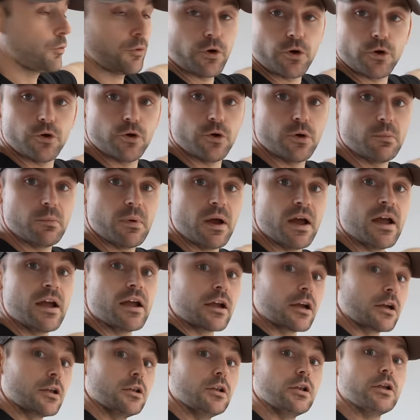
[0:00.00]
room
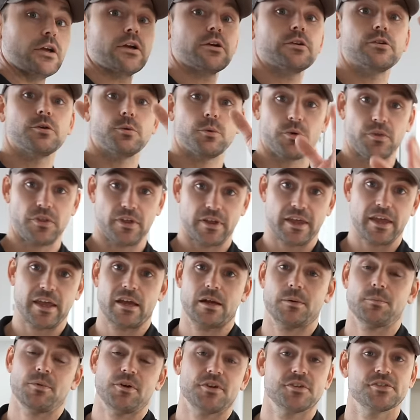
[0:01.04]
clear to where the
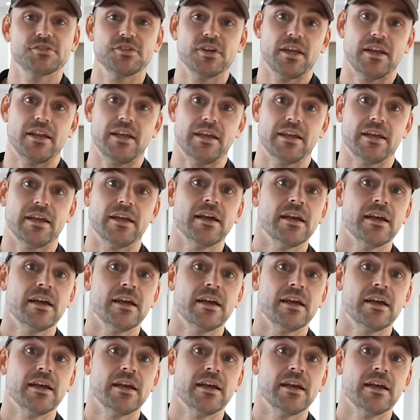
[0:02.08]
camera's setting.